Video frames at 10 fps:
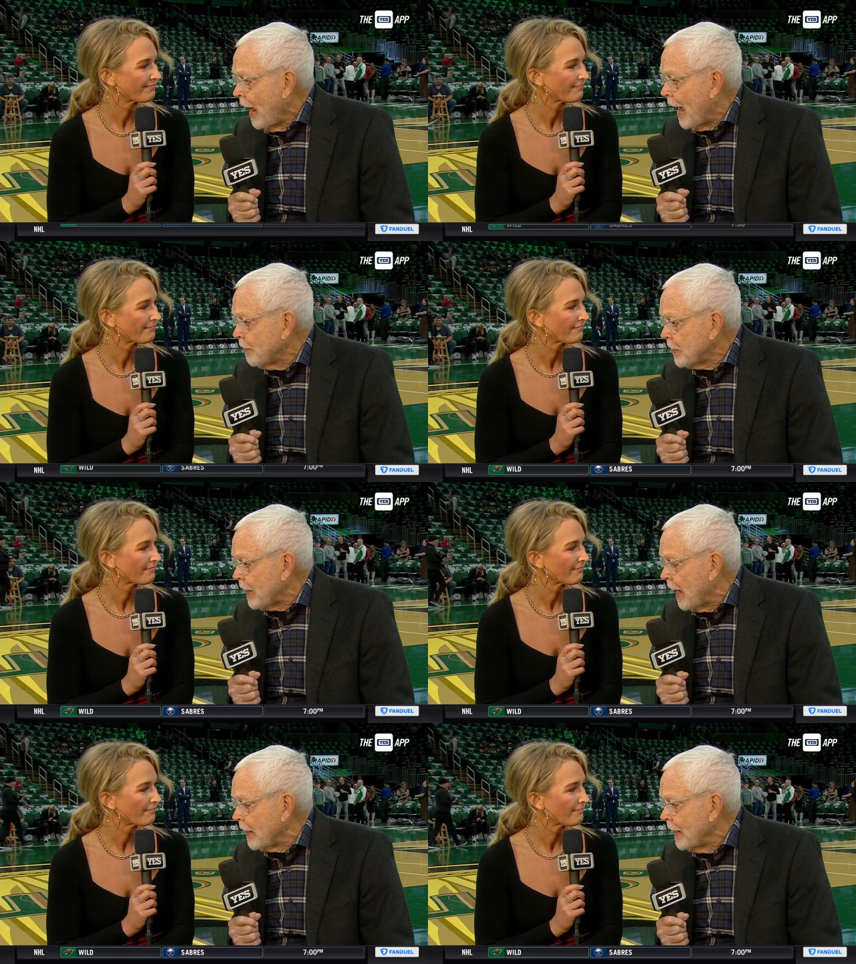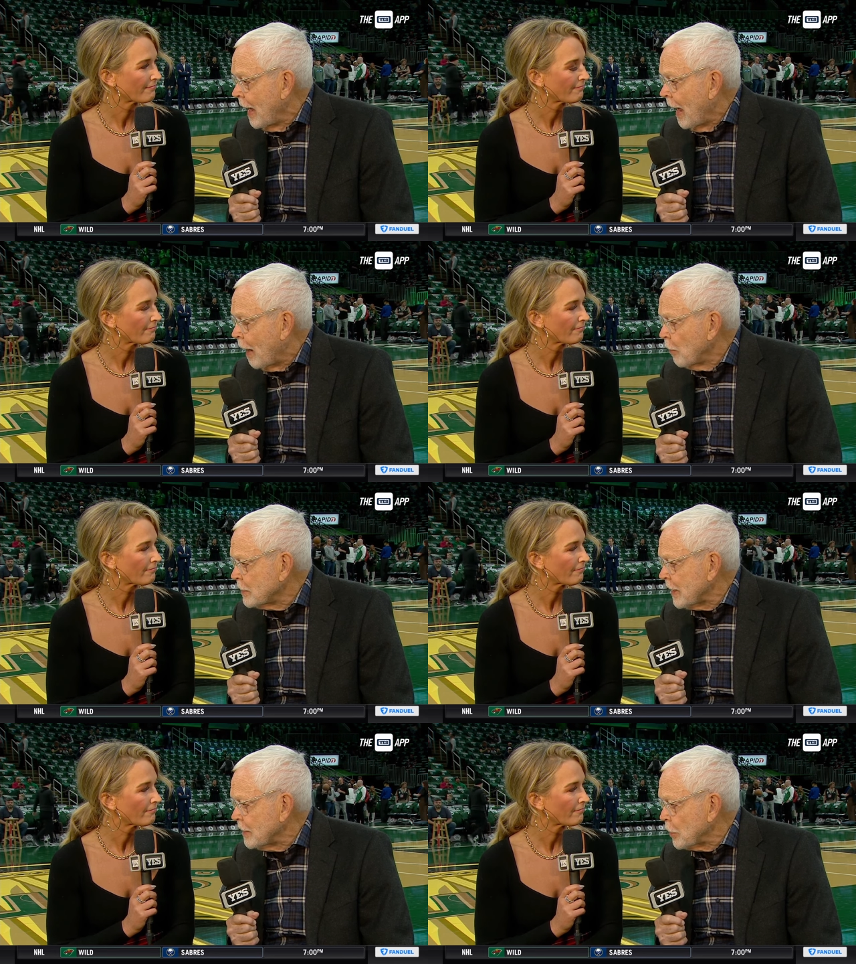Speaker 1: After that, I won't
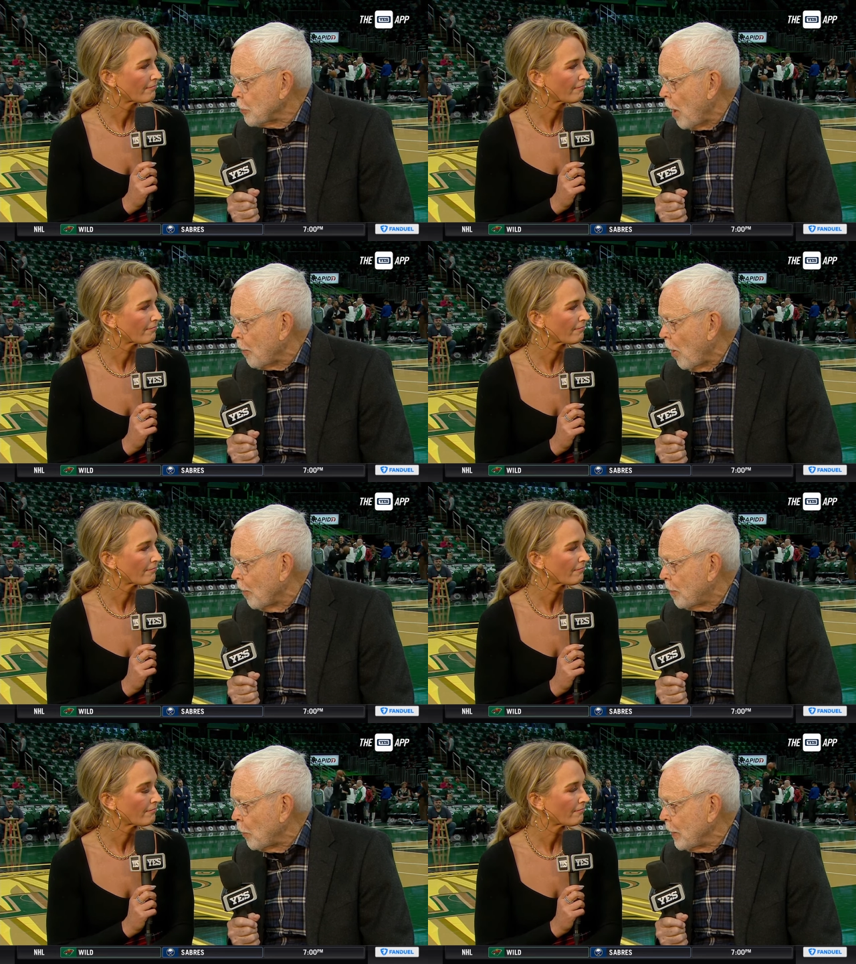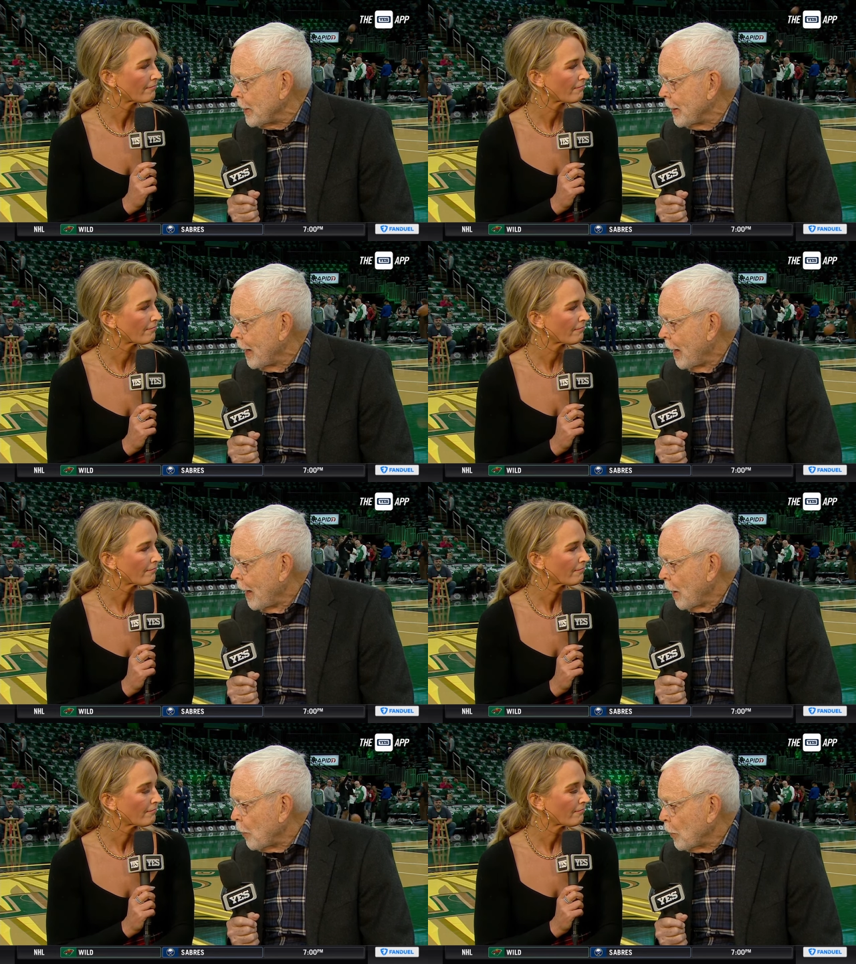say there's a drop off, but we
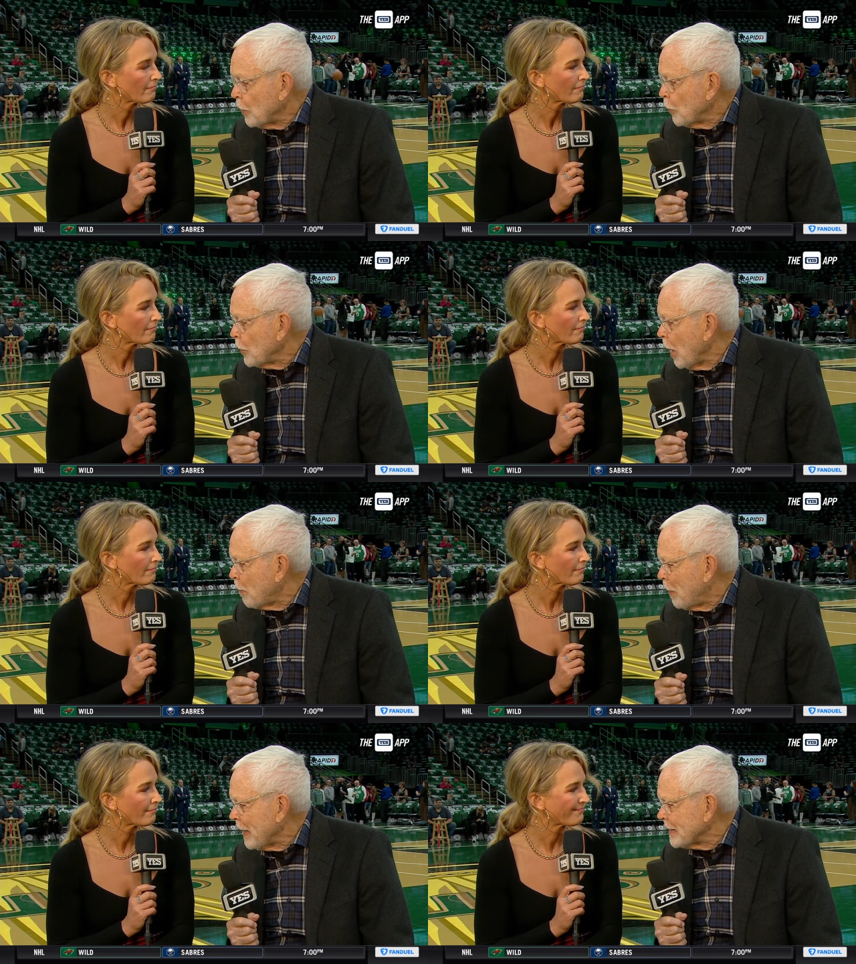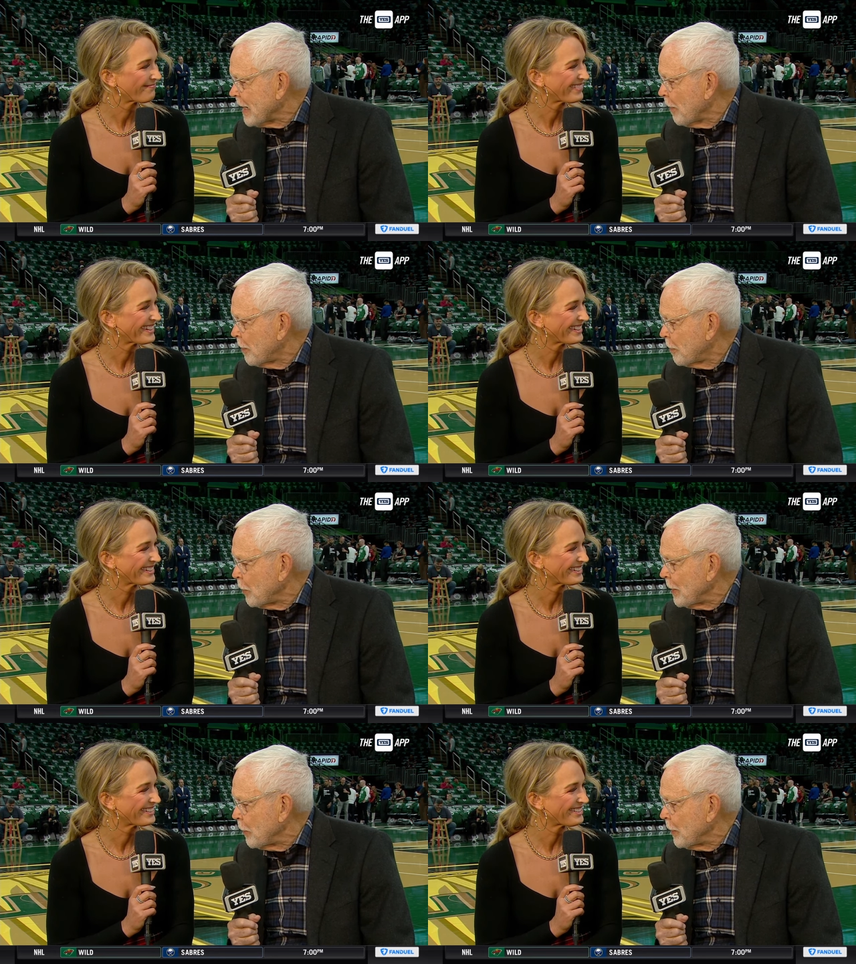we're, we're not big and tough.
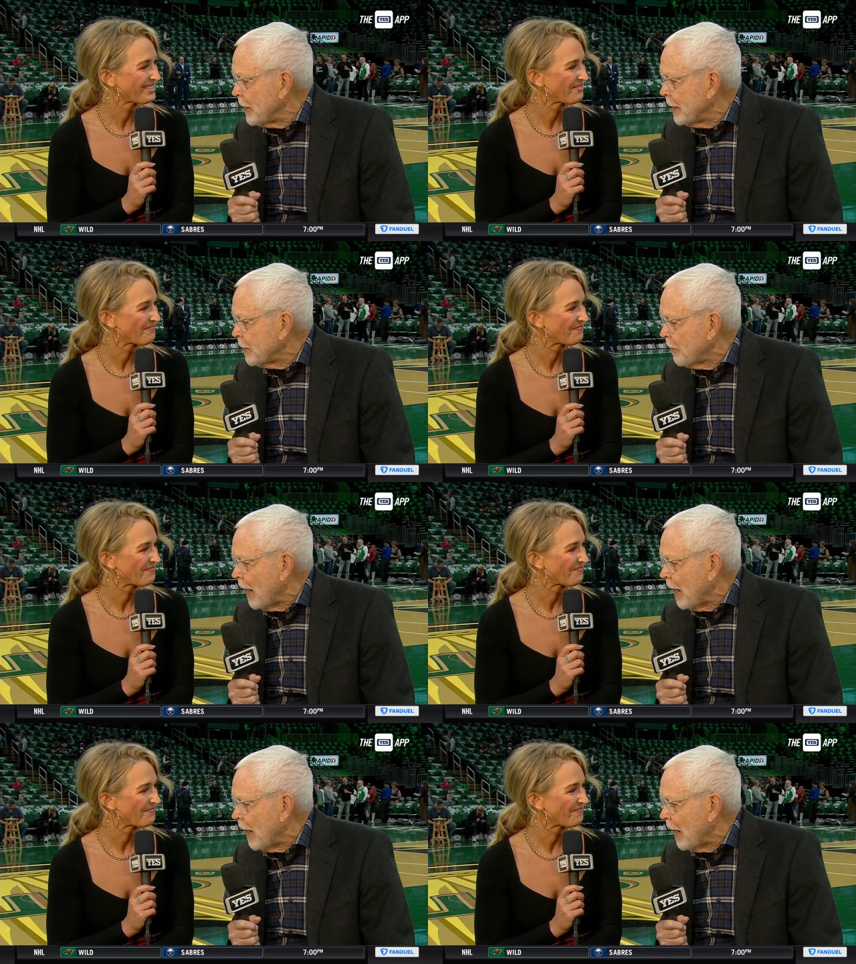We, we need to